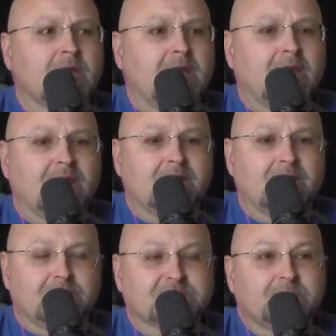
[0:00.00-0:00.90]
and
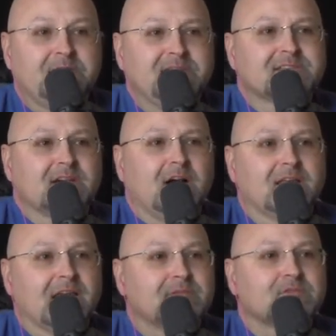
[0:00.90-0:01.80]
there was a pizza hut
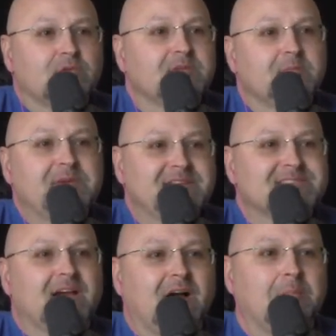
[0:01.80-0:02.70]
a guy was holding the
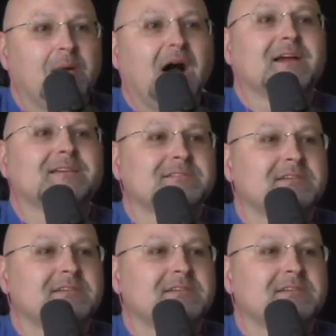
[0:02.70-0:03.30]
pizza hut box